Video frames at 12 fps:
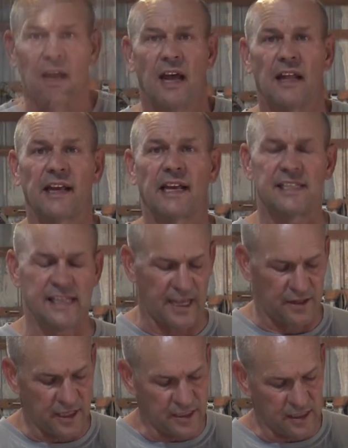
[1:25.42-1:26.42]
Like I
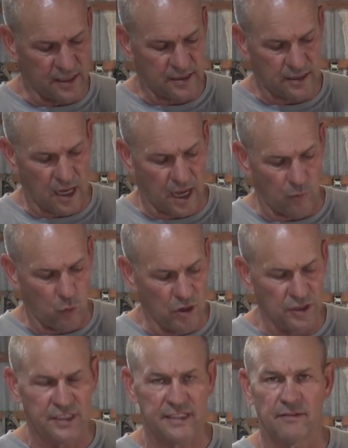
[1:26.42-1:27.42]
said, this is uh,
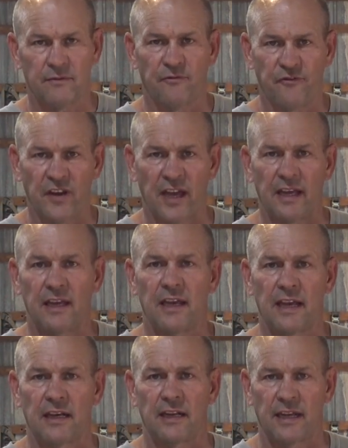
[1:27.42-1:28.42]
most
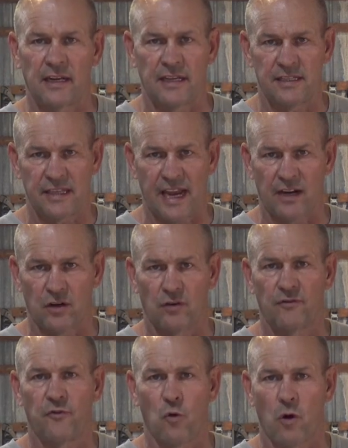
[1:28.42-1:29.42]
fit in any
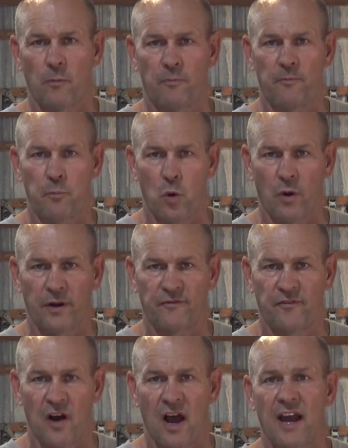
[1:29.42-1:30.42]
standard
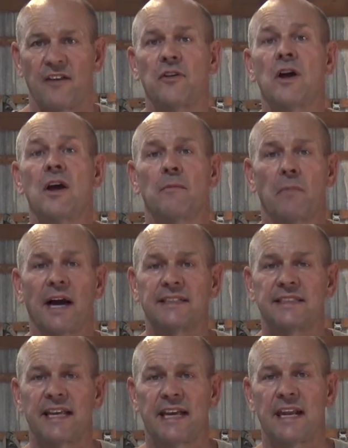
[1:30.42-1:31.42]
4.5
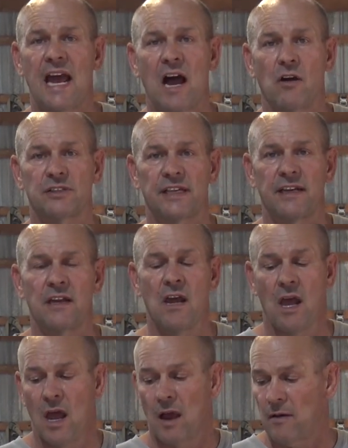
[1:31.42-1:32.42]
by 10 housing.
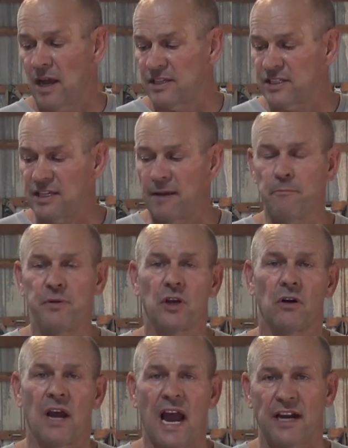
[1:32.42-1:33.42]
Uh,
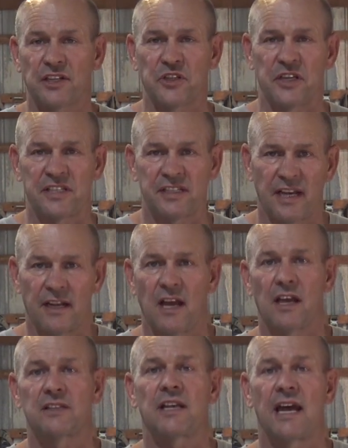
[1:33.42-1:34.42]
Simpure actually
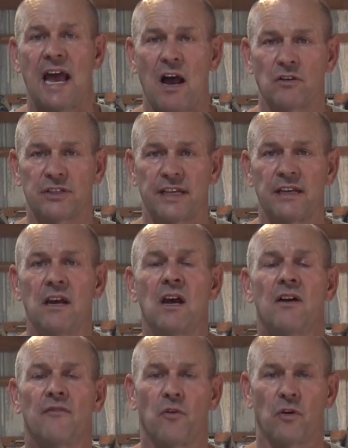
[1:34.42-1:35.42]
sent us a housing
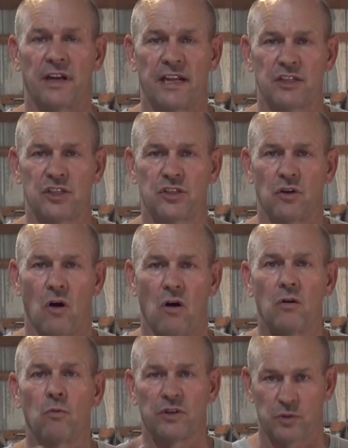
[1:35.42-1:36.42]
for an
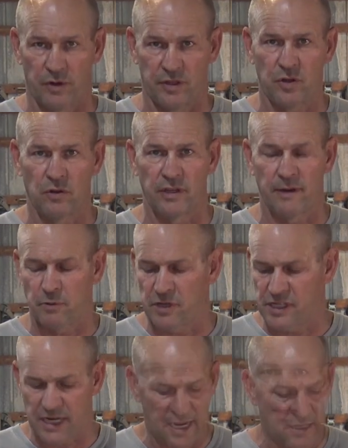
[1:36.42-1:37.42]
install, which we truly
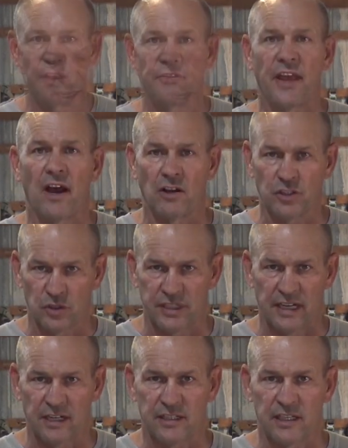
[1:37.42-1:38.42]
appreciate. They also
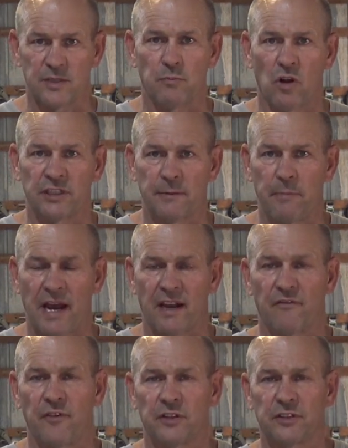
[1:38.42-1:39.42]
sent us this
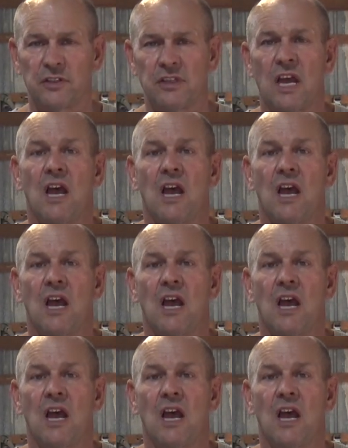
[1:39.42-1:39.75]
multi-pack of filters.